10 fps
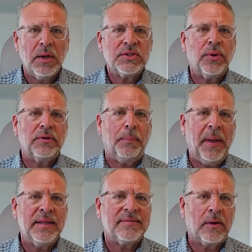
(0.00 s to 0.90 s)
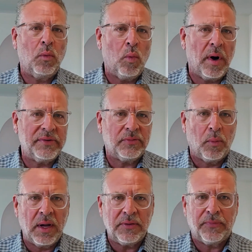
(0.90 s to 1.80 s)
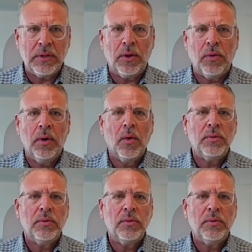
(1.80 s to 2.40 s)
So it depends on what's right for you.